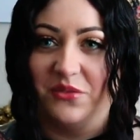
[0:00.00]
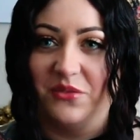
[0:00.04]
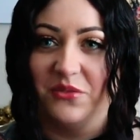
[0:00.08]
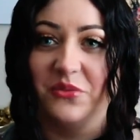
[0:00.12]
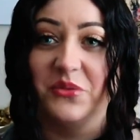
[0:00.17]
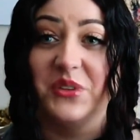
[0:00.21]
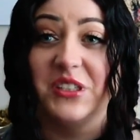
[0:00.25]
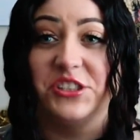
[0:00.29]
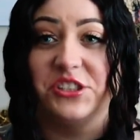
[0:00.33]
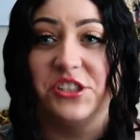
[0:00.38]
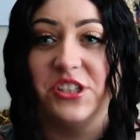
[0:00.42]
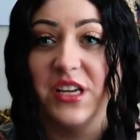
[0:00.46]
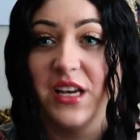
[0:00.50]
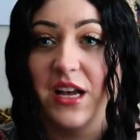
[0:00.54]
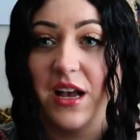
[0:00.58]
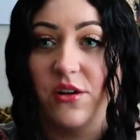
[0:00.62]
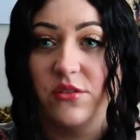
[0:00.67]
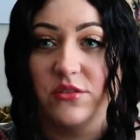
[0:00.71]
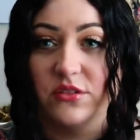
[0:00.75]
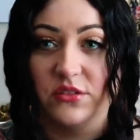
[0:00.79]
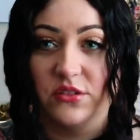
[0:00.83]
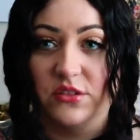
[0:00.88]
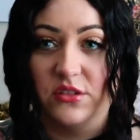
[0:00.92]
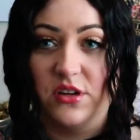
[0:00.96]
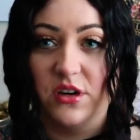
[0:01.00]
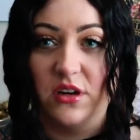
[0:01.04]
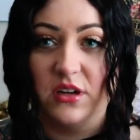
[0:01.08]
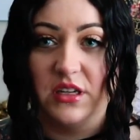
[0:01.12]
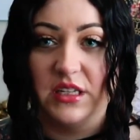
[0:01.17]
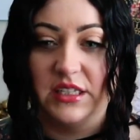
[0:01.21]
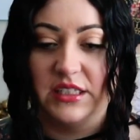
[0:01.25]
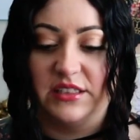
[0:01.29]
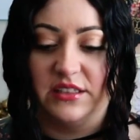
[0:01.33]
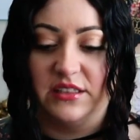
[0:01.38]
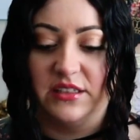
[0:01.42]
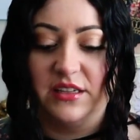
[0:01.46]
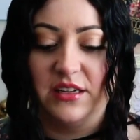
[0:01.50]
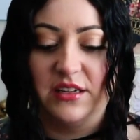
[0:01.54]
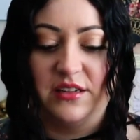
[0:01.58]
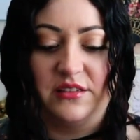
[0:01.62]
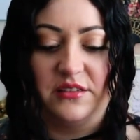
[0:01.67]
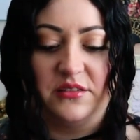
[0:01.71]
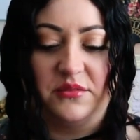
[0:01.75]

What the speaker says: reaching out or not.